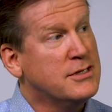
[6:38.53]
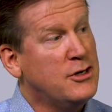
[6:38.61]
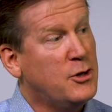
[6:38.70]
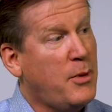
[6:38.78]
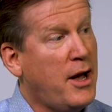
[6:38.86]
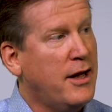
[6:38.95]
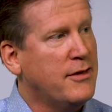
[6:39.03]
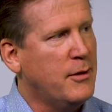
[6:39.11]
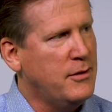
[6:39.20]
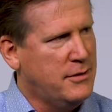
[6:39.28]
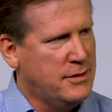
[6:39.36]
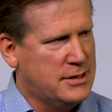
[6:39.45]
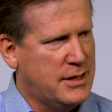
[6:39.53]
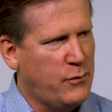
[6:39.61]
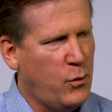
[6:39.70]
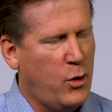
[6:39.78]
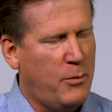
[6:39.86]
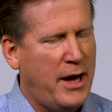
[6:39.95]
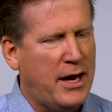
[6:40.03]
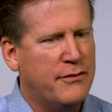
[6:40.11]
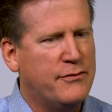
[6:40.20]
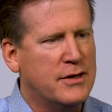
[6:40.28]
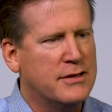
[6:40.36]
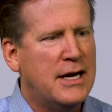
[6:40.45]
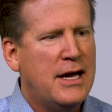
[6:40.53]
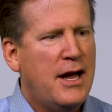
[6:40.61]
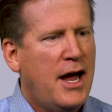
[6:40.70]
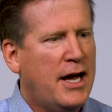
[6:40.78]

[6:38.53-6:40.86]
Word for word: nearby, the Civil War battlefield. Yeah.